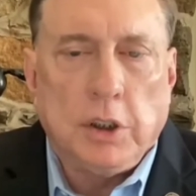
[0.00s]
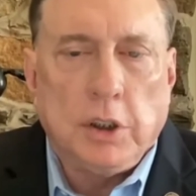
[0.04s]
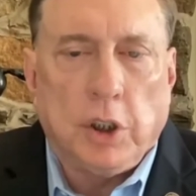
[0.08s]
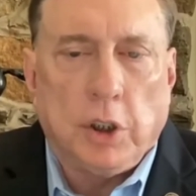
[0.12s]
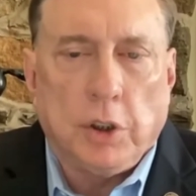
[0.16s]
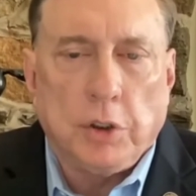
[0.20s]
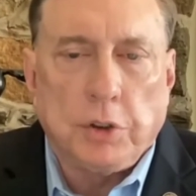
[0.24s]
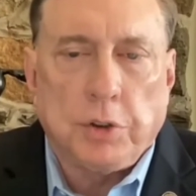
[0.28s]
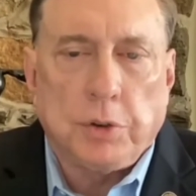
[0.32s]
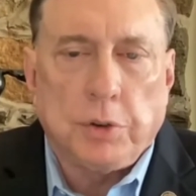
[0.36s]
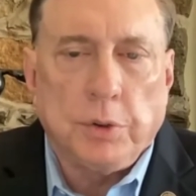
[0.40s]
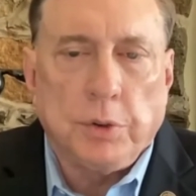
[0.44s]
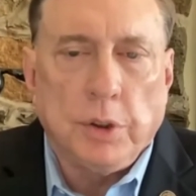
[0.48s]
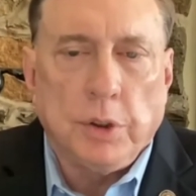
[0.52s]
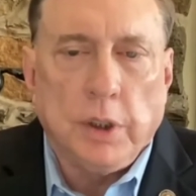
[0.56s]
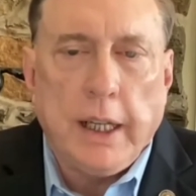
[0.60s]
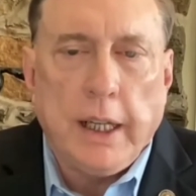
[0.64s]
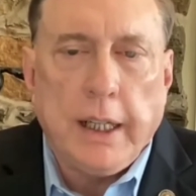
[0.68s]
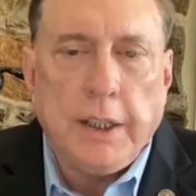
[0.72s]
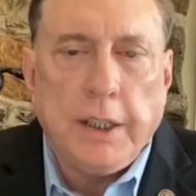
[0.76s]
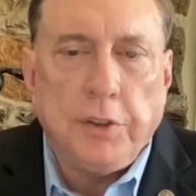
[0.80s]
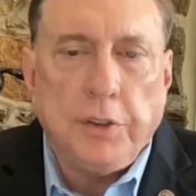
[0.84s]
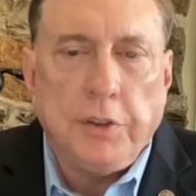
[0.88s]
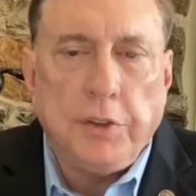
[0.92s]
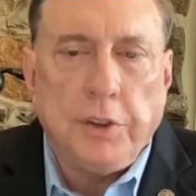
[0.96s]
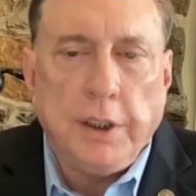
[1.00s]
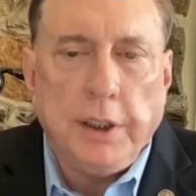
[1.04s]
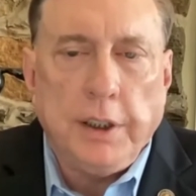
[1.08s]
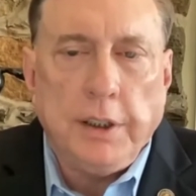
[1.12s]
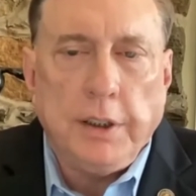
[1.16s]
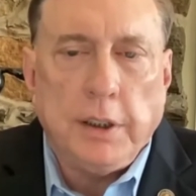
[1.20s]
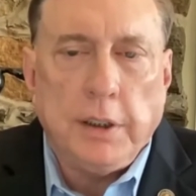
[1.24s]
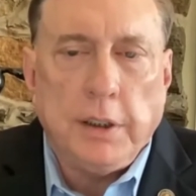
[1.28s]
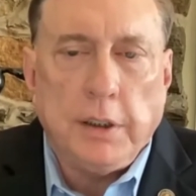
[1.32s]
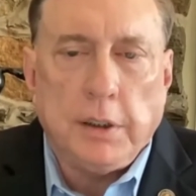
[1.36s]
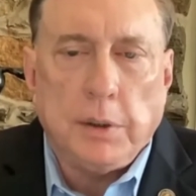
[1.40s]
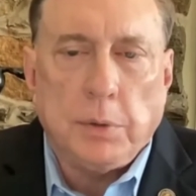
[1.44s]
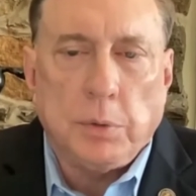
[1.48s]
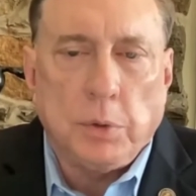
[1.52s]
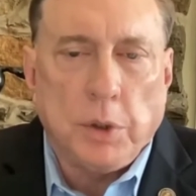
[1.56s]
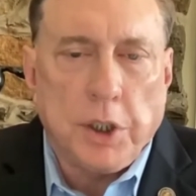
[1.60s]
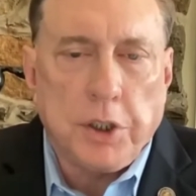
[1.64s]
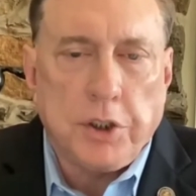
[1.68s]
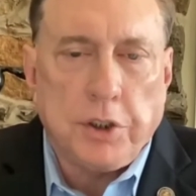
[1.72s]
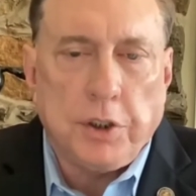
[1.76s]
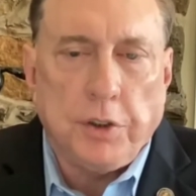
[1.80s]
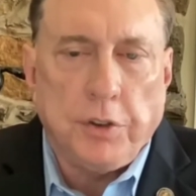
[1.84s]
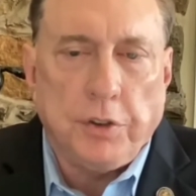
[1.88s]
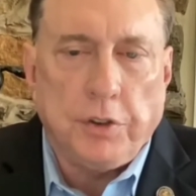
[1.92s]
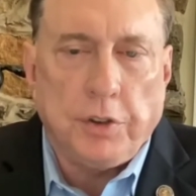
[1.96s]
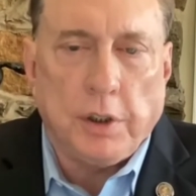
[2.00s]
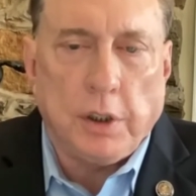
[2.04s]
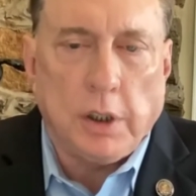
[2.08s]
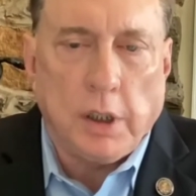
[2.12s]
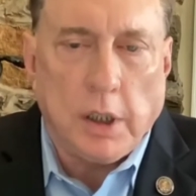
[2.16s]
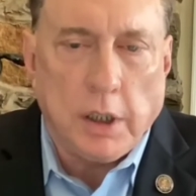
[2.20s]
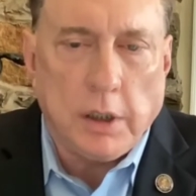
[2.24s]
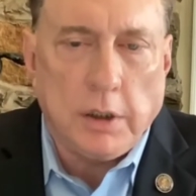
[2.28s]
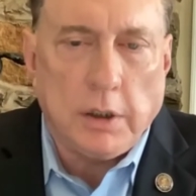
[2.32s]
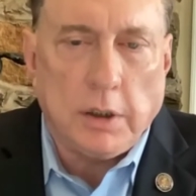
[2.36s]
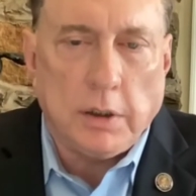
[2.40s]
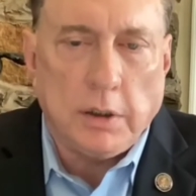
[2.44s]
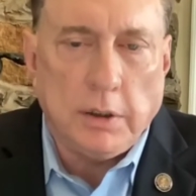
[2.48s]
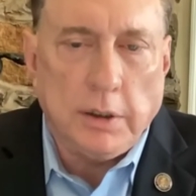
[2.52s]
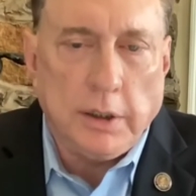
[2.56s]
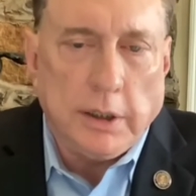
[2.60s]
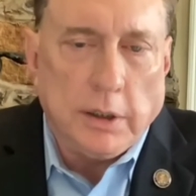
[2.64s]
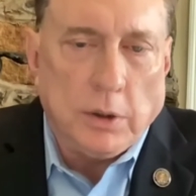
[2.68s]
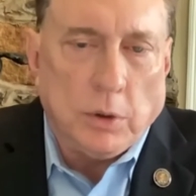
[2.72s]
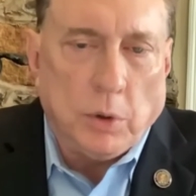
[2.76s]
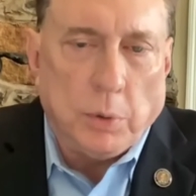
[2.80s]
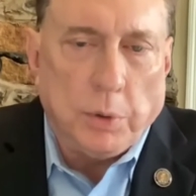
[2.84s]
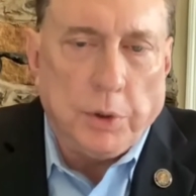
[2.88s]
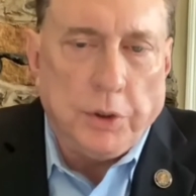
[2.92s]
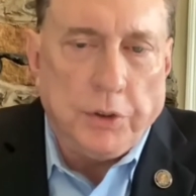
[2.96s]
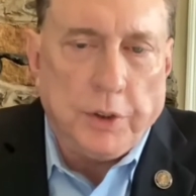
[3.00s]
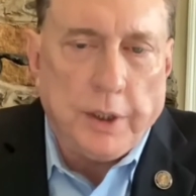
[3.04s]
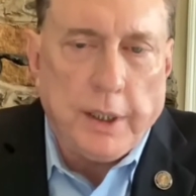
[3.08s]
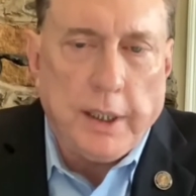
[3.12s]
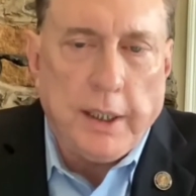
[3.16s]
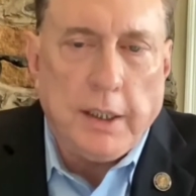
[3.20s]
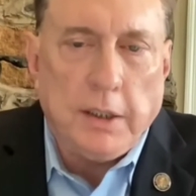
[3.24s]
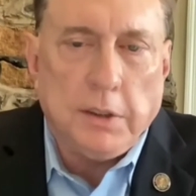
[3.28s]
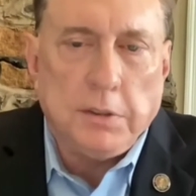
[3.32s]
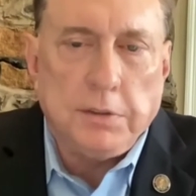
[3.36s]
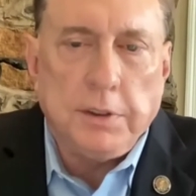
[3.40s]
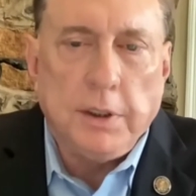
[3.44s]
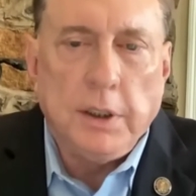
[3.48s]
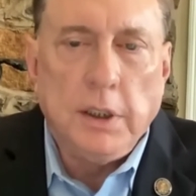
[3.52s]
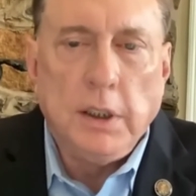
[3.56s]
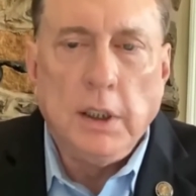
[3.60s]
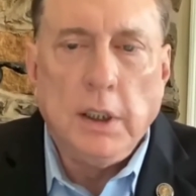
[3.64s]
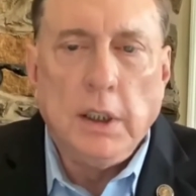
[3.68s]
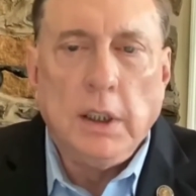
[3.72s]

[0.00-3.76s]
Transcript: cultural legacy that the Russians honor and always have.